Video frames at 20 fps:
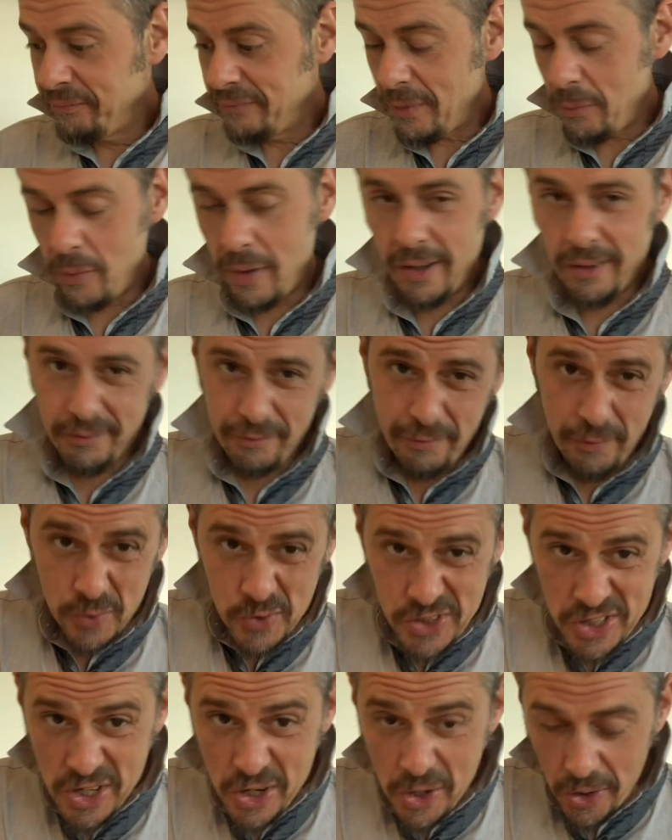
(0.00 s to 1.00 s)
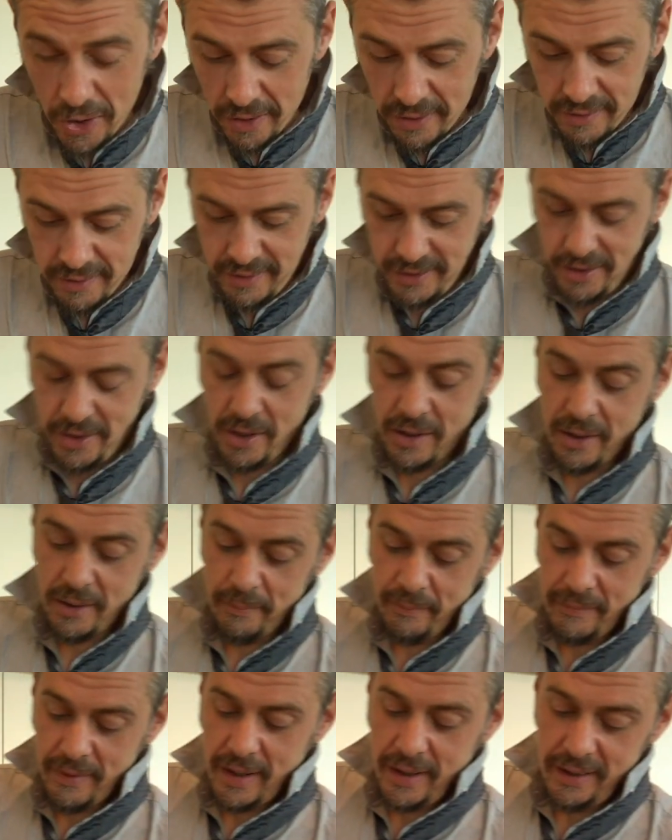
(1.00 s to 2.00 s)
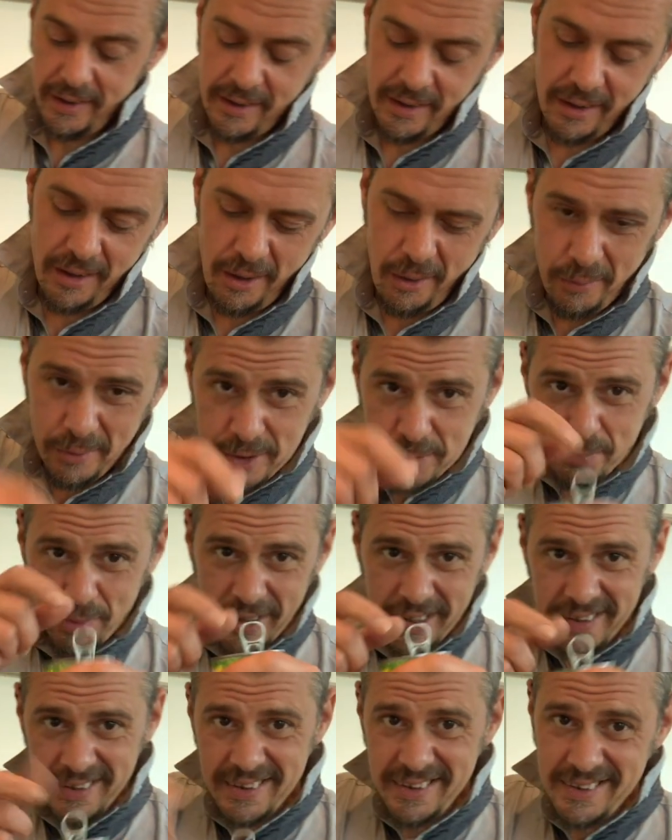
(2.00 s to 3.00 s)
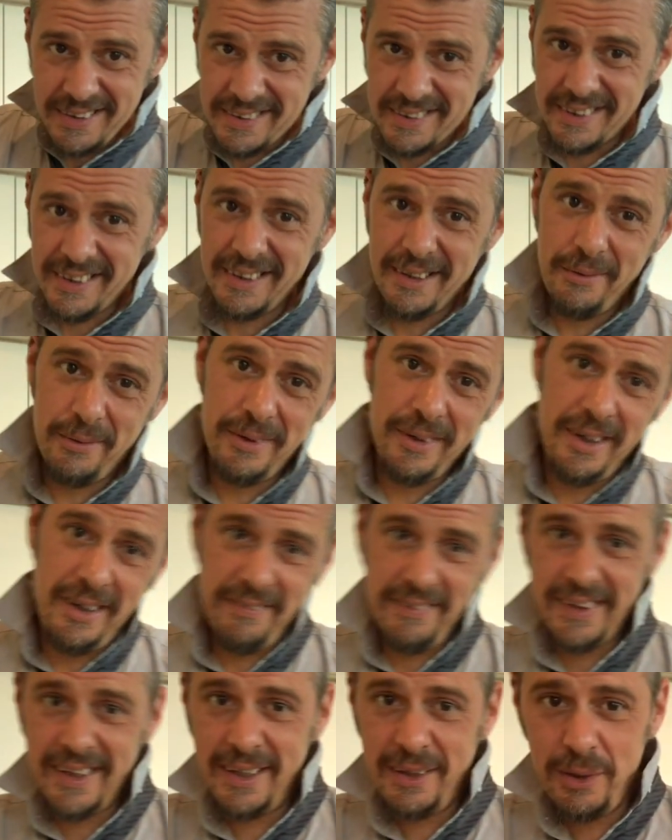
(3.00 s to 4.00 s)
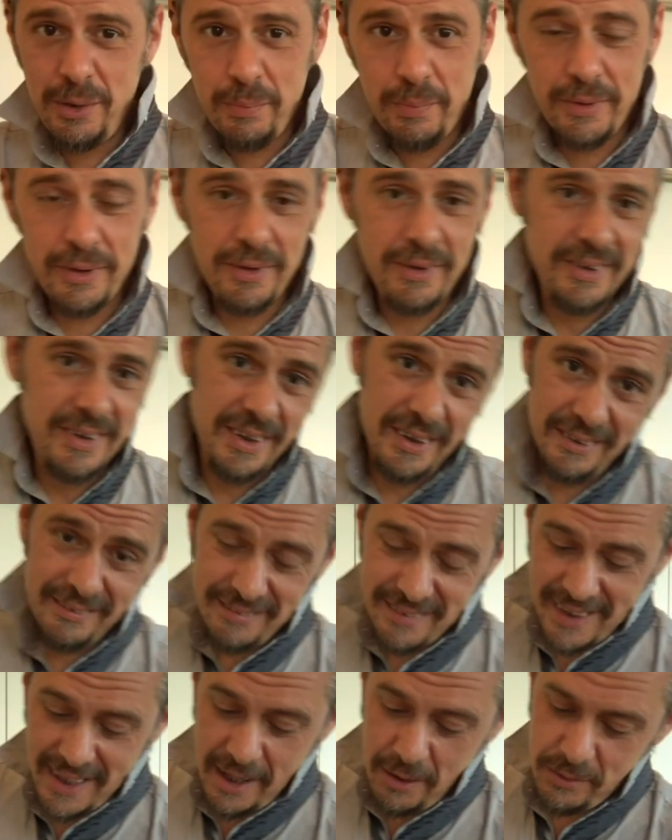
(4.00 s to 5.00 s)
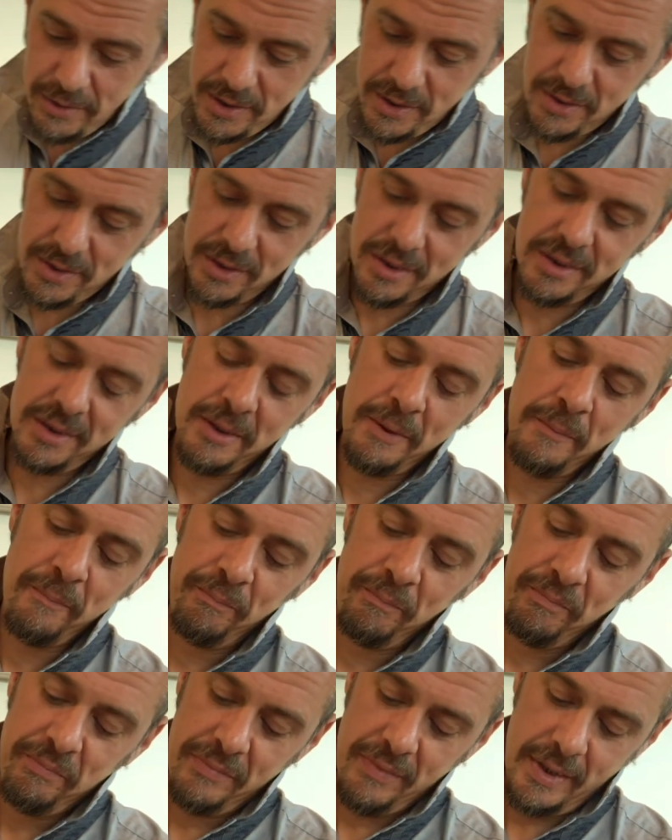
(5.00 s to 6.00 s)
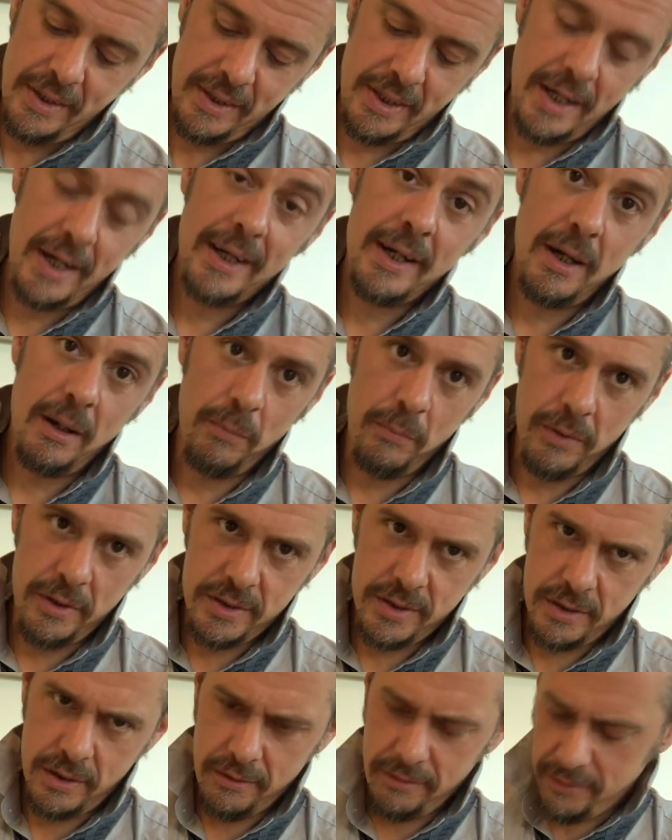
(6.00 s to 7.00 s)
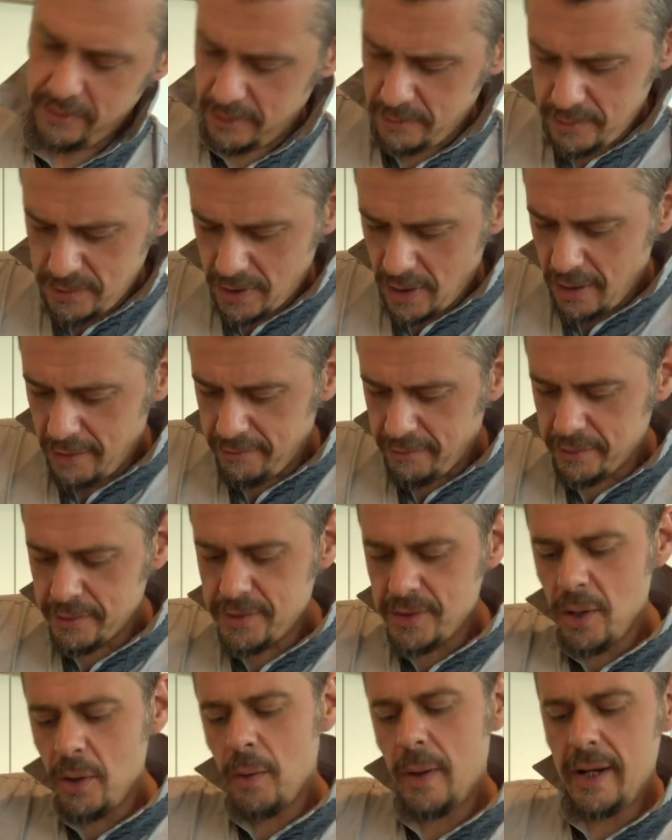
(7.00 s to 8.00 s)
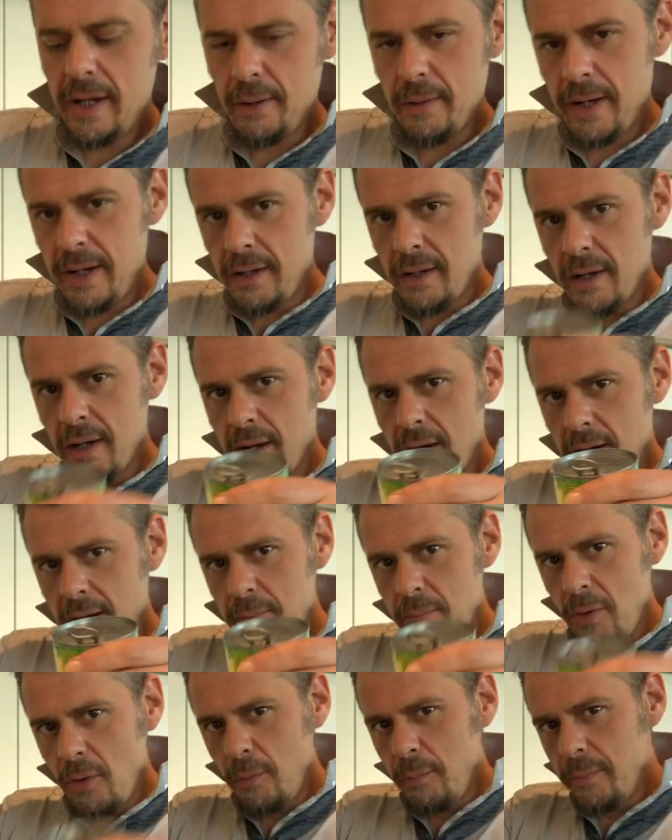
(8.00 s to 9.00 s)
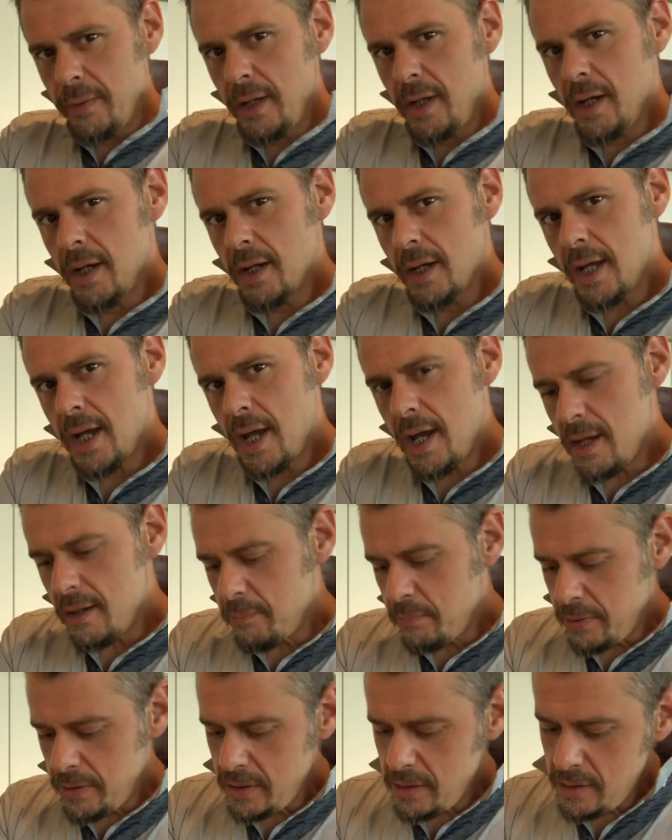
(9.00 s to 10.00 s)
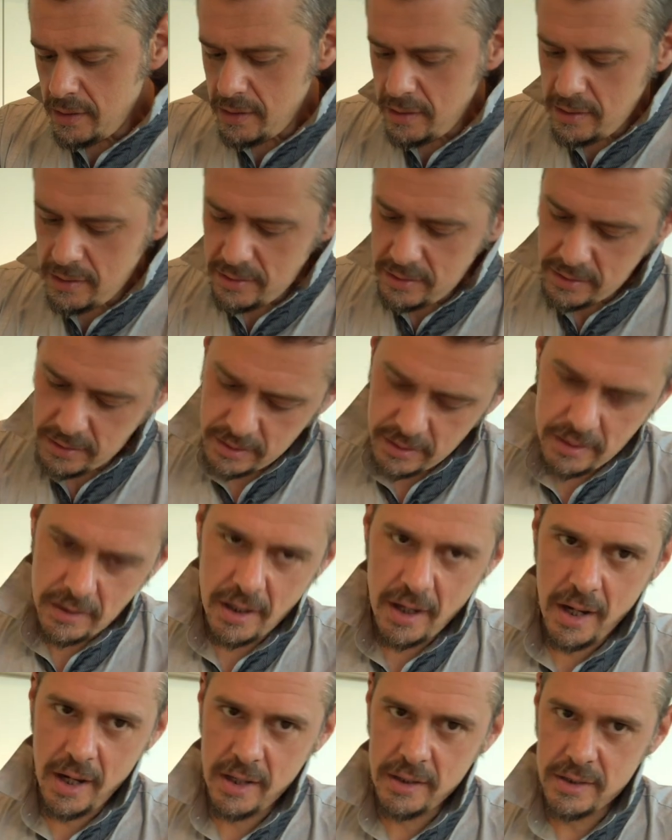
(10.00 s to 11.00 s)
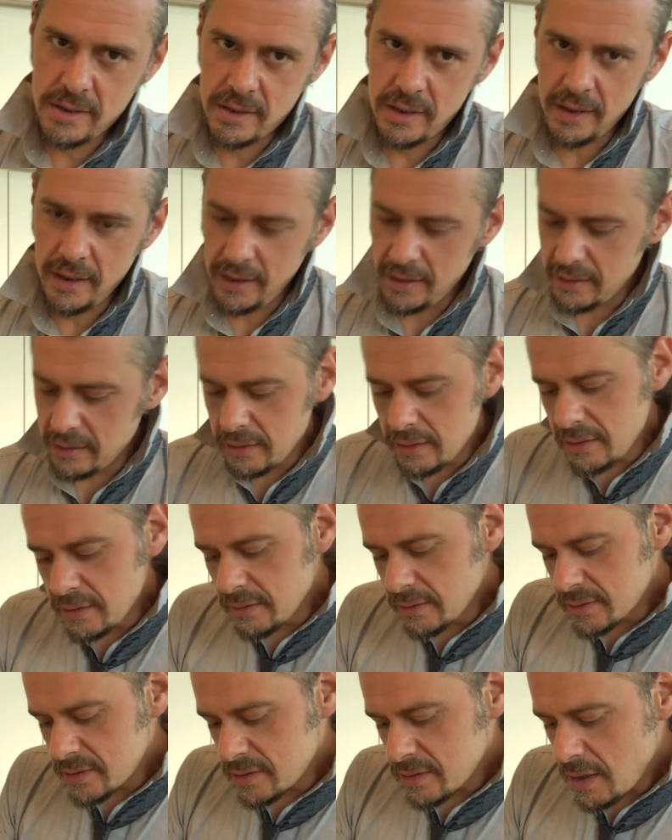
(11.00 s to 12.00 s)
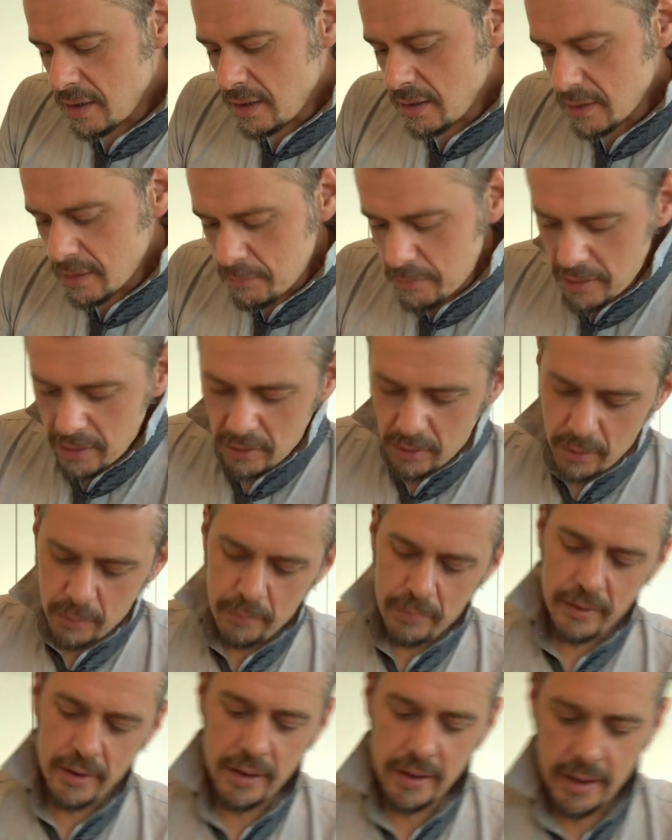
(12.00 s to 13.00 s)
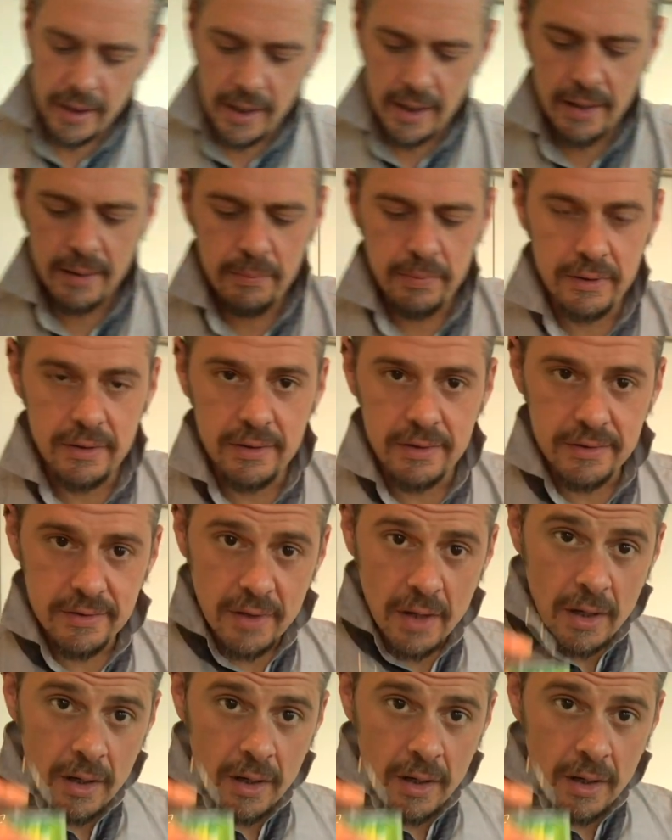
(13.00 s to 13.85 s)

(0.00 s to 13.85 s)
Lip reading: of, first year in Europe, I'd always break these and then I wouldn't have a can opener and then the can was useless. And then I cut myself and it was awful. So anyway, I'm opening a can of peas and singing a little song about opening a can of peas.